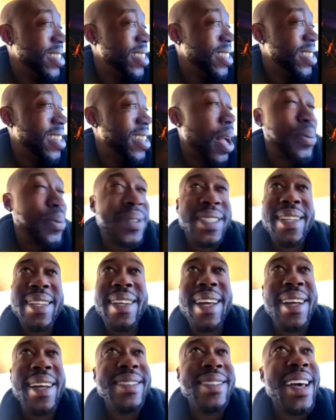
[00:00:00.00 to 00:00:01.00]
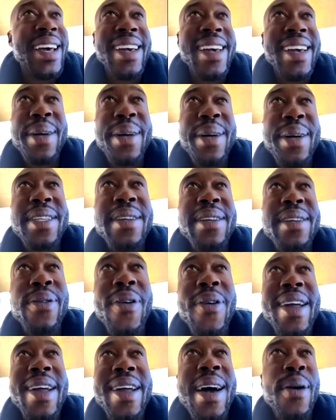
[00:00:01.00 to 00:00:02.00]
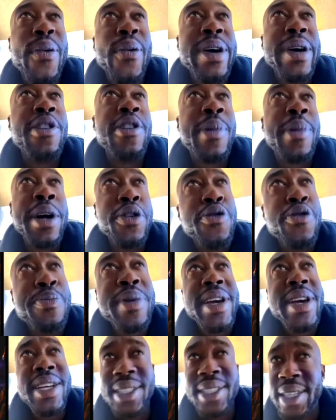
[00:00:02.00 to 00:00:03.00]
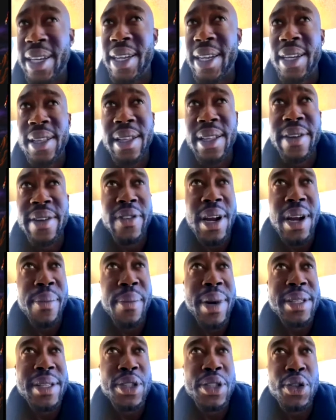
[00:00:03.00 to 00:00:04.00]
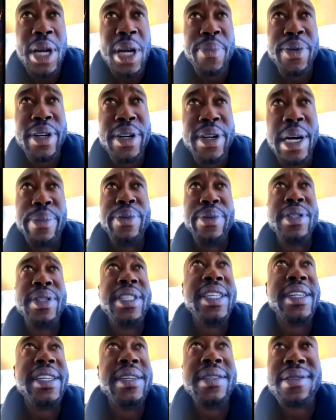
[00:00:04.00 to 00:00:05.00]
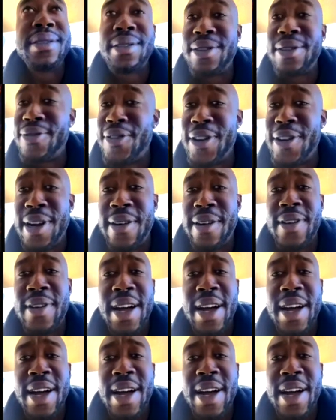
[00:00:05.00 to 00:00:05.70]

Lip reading: I'm sitting here right now waiting on my new Benz to get delivered. I'm about to drop a couple tears, so whatever.